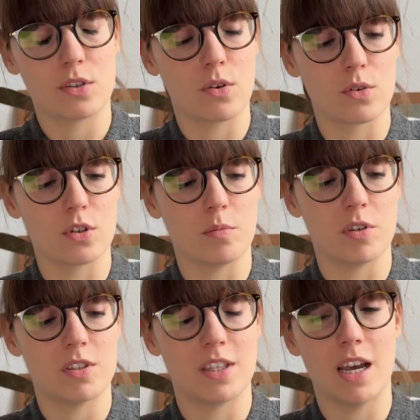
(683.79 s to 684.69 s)

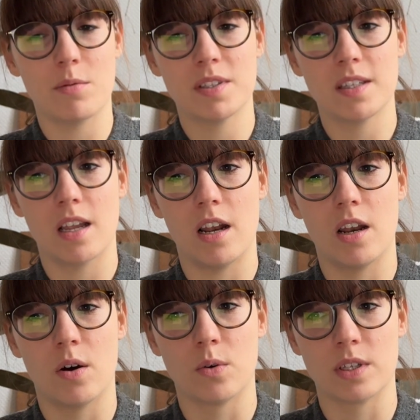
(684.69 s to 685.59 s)
October. So that was a
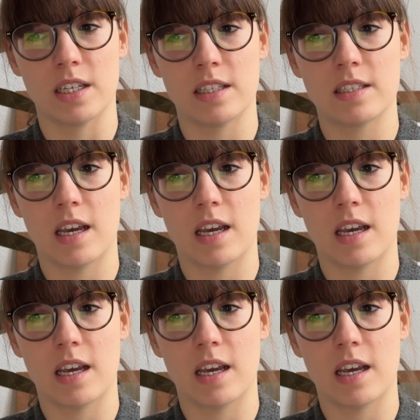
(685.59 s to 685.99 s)
long knit.